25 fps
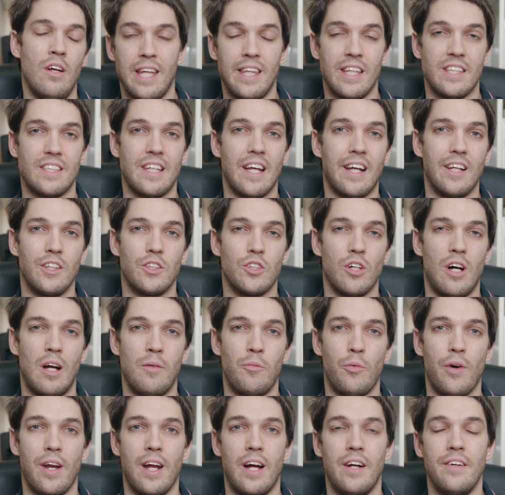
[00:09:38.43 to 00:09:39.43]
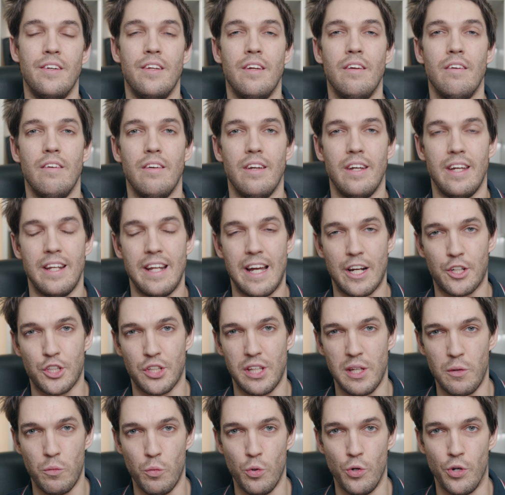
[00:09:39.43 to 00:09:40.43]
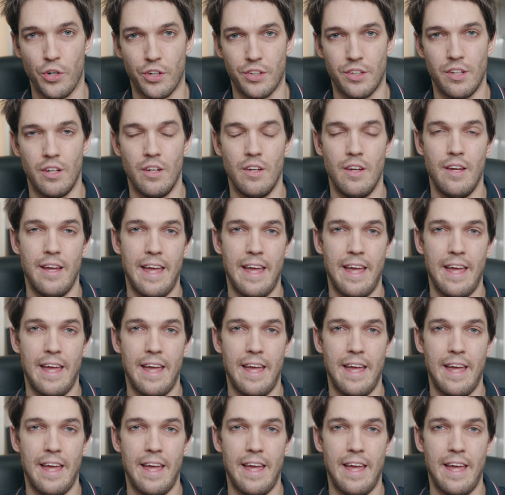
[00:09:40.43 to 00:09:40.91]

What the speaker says: and the second time round, it actually worked.